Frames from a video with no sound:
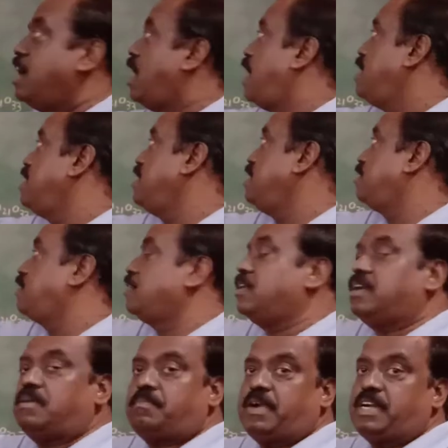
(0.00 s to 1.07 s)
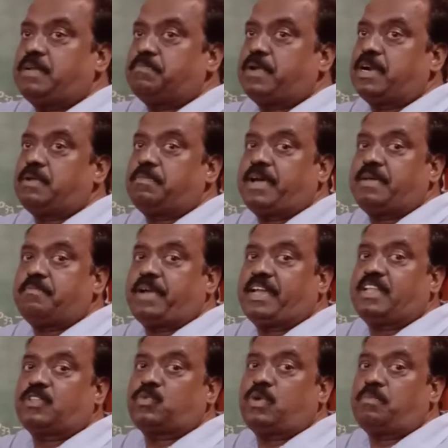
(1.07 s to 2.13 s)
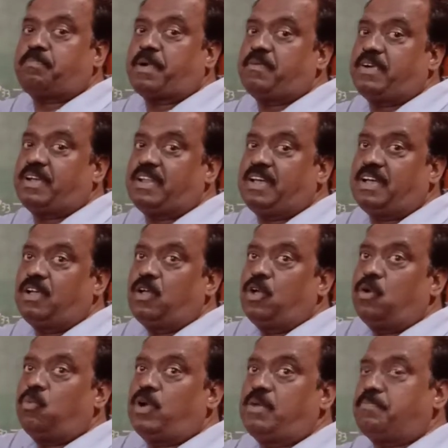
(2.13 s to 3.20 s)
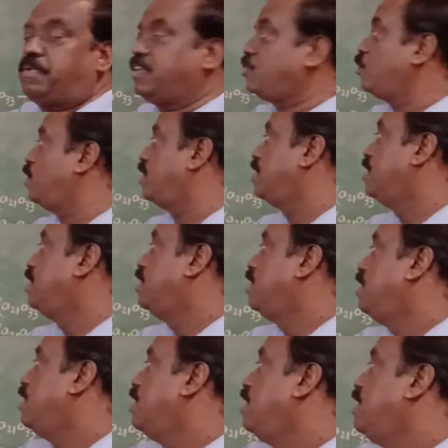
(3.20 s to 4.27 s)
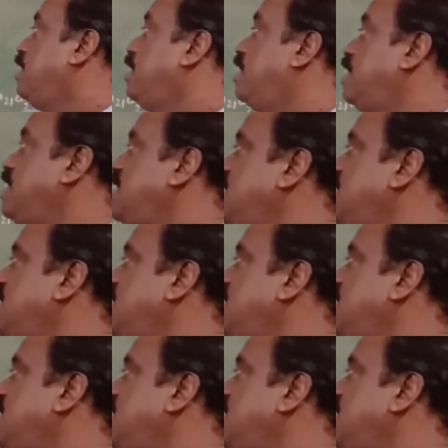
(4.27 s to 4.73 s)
and it is multiplied by minus 1 power 1 plus 1. Here it